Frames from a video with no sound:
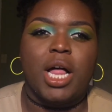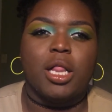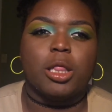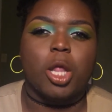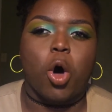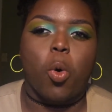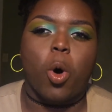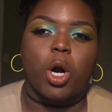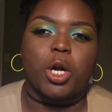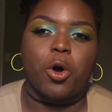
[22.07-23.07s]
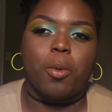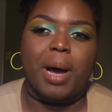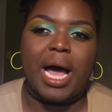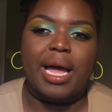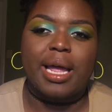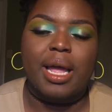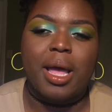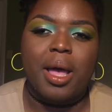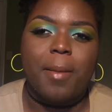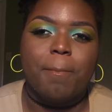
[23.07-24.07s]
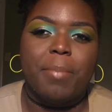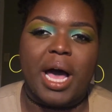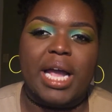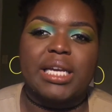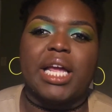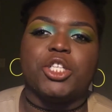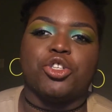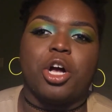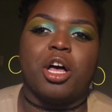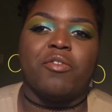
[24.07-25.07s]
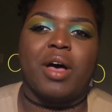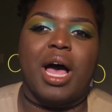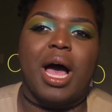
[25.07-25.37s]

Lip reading: low or no buy by nature of